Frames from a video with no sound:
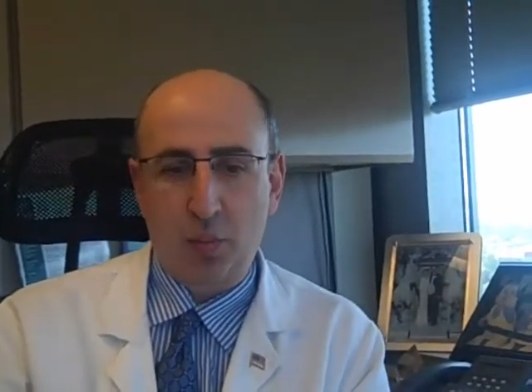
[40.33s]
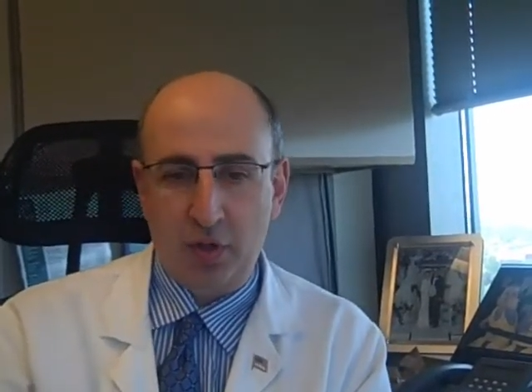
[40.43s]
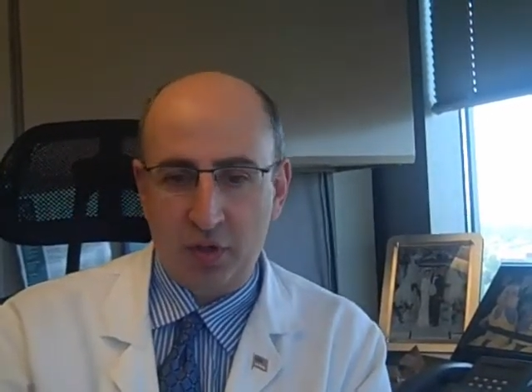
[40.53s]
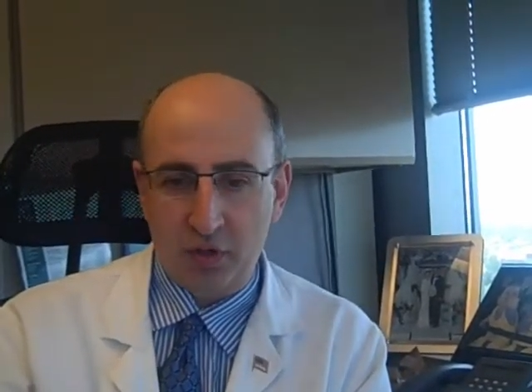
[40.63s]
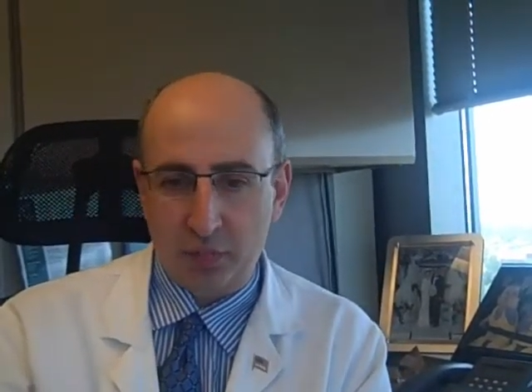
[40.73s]

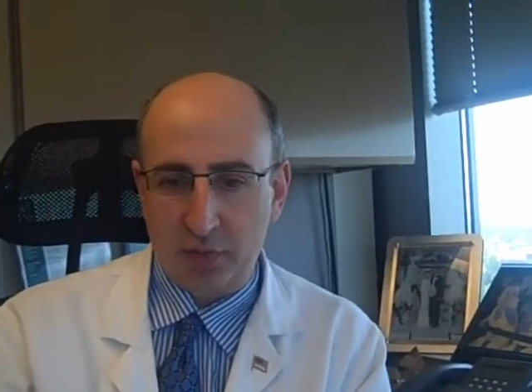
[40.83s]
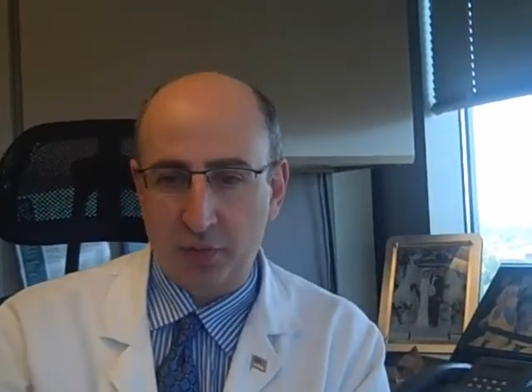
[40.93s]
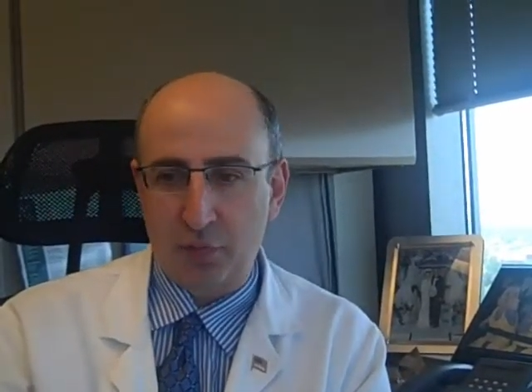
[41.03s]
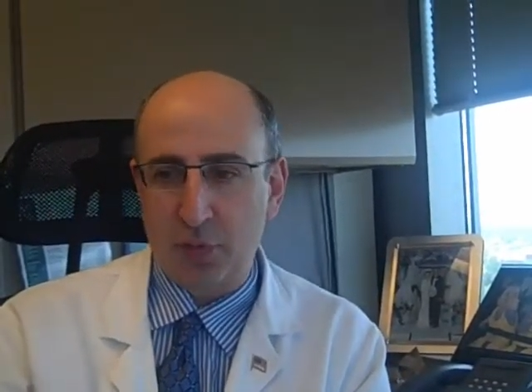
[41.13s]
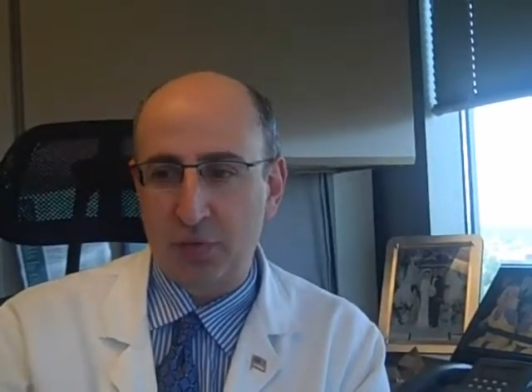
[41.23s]
when it is
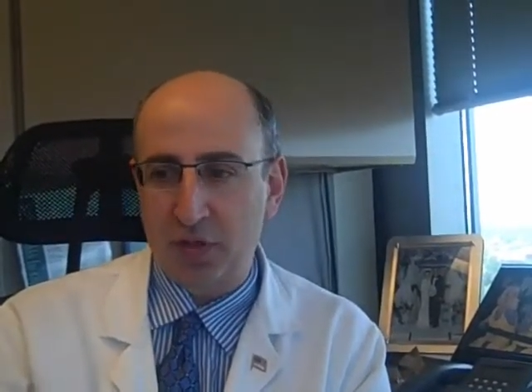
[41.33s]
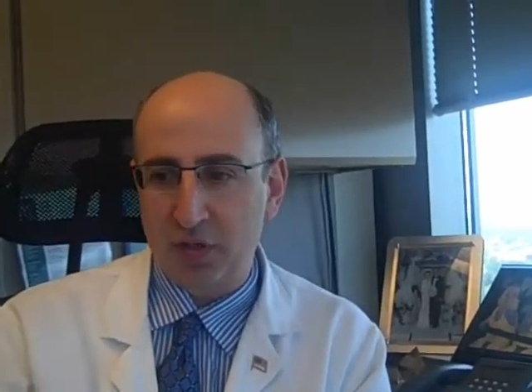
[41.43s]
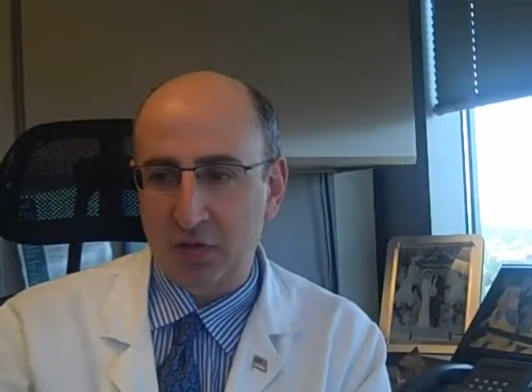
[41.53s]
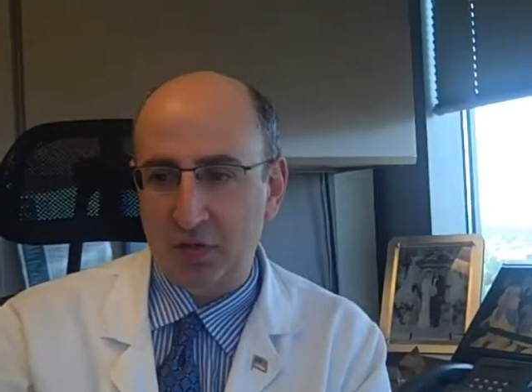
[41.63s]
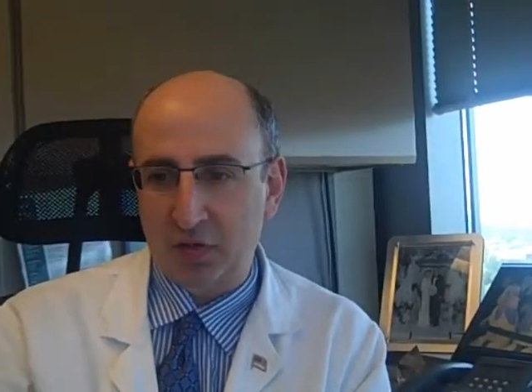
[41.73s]
performed
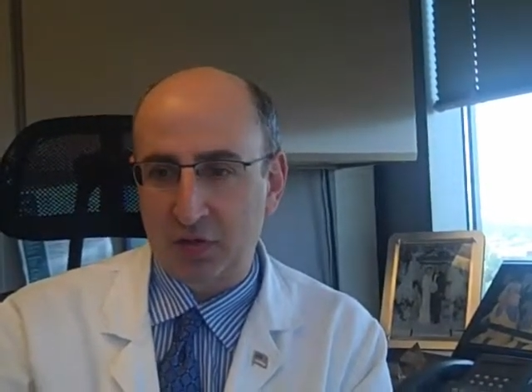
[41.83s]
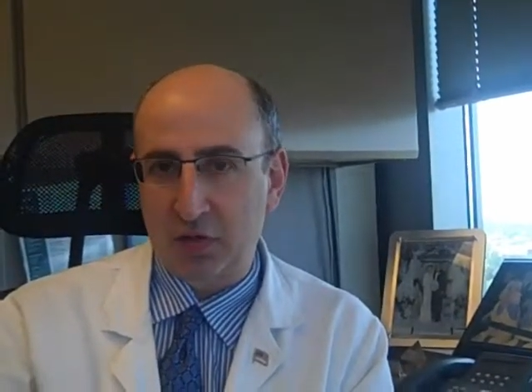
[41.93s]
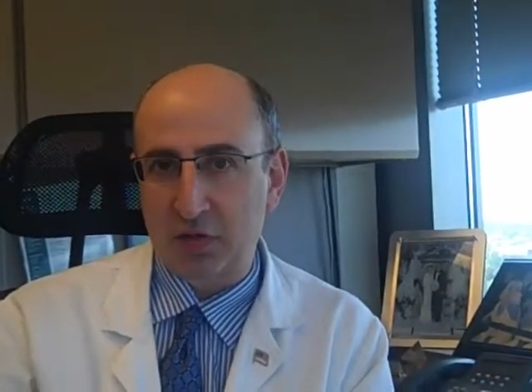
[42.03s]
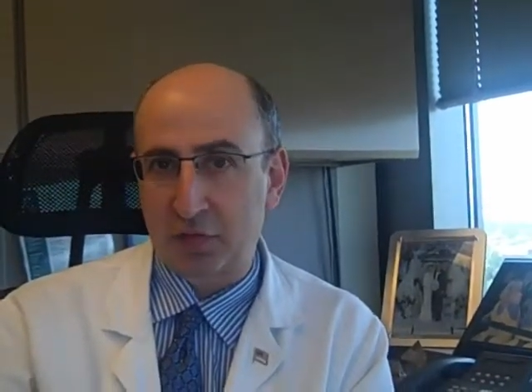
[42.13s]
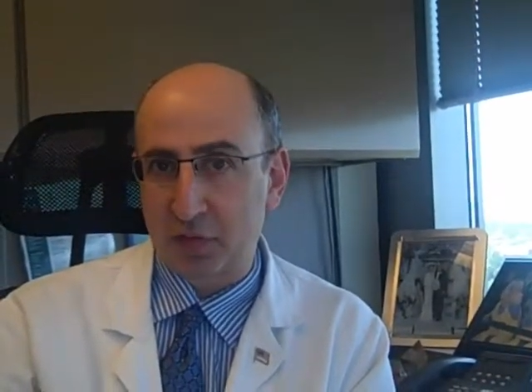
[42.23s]
and it is
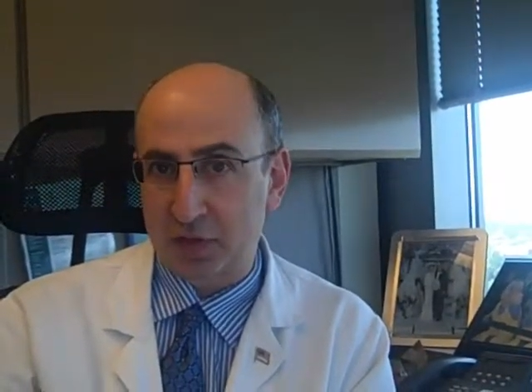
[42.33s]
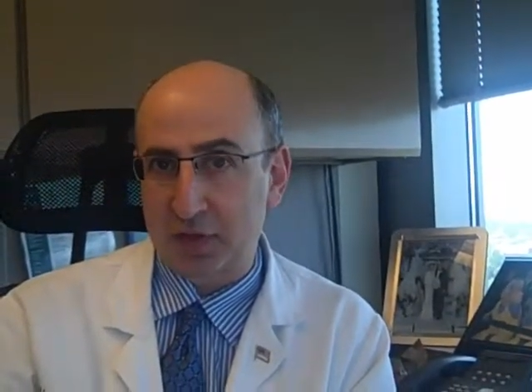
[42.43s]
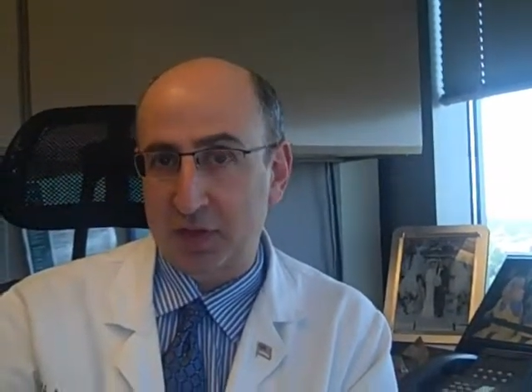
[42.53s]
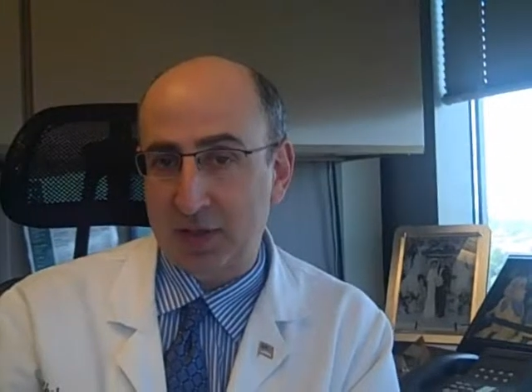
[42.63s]
successful, it